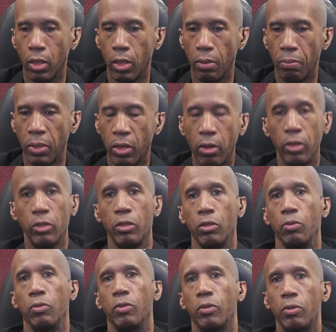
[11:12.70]
Because
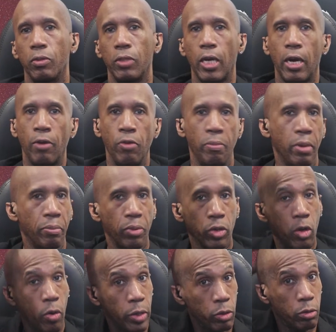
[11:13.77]
I remember
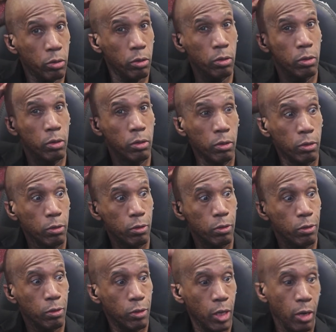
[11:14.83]
going through
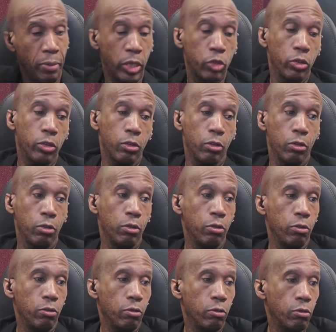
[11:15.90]
elementary
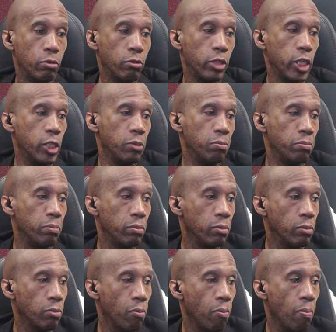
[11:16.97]
school, reading
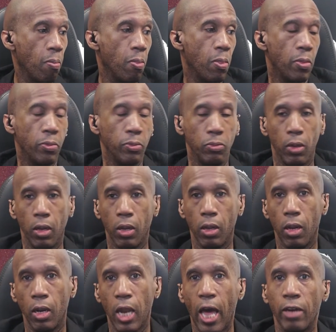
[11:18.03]

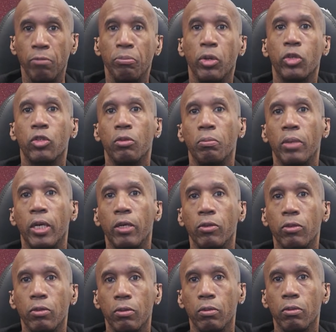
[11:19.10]
a lot of books
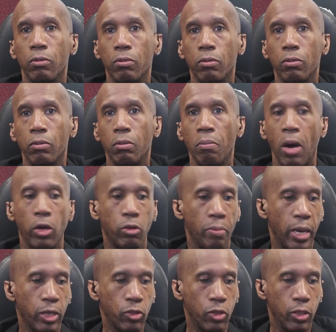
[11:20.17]
about Malcolm
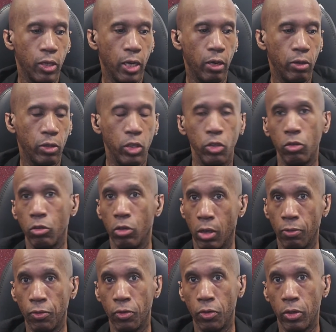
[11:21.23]
X and how he stood
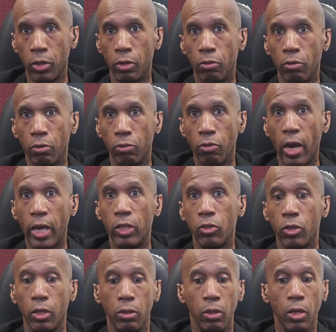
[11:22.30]
up for rights
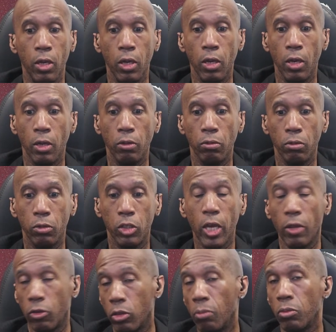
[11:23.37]
and
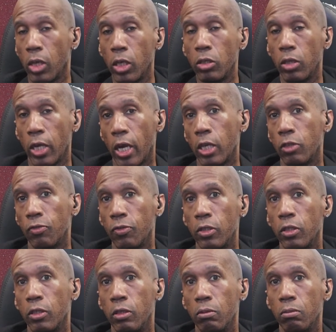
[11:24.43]
said some things that
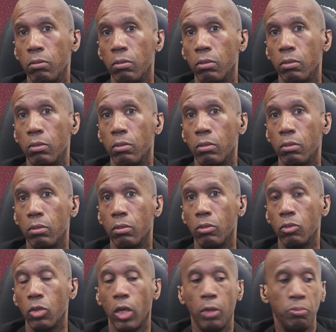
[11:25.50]
actually
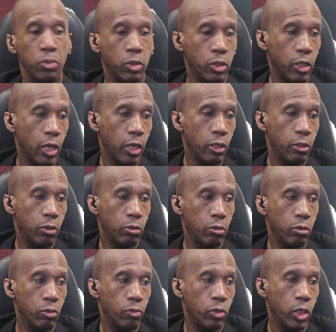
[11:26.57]
upset
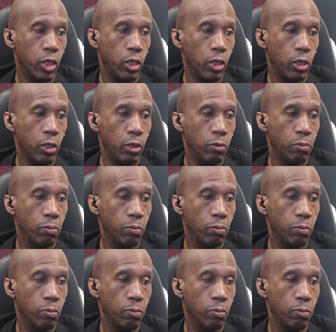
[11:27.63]
the